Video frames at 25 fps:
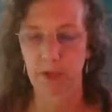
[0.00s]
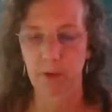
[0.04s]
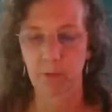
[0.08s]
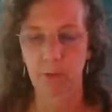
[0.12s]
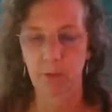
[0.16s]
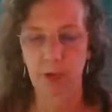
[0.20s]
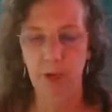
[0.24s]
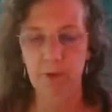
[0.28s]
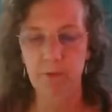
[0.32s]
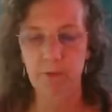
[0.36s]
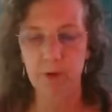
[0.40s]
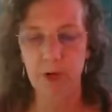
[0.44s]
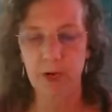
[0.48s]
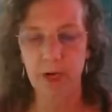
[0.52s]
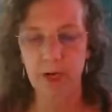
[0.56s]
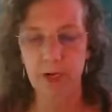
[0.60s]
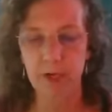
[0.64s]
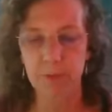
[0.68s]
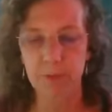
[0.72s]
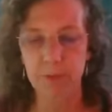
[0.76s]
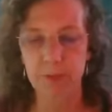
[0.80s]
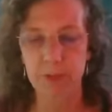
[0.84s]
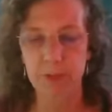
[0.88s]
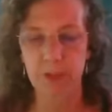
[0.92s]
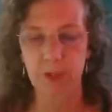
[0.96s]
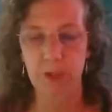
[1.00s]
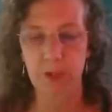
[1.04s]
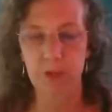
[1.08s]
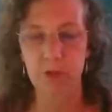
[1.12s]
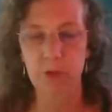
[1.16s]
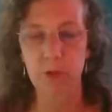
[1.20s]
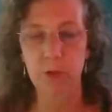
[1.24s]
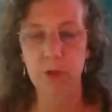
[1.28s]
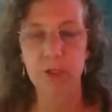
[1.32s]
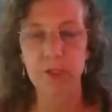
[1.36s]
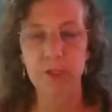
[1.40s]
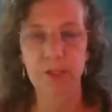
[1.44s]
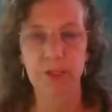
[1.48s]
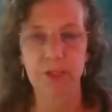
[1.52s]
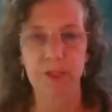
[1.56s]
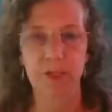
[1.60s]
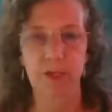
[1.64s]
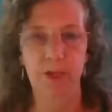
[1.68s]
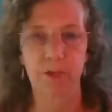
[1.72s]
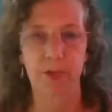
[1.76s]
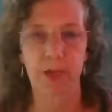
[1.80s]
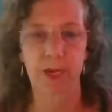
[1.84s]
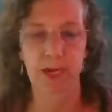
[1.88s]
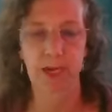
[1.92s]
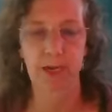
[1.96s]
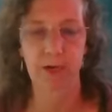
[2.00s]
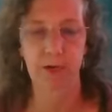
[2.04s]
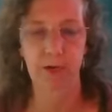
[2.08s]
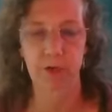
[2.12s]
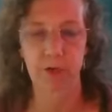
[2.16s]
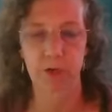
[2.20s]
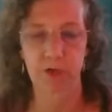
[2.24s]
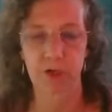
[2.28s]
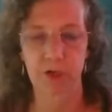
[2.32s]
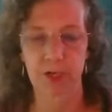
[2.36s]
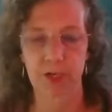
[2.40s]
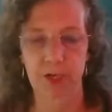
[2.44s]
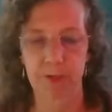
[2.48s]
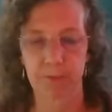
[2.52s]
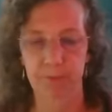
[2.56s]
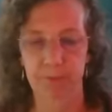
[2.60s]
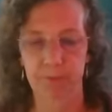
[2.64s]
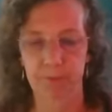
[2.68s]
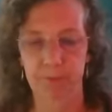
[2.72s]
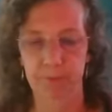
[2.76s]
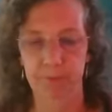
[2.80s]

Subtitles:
Whatever helps to loosen the energy.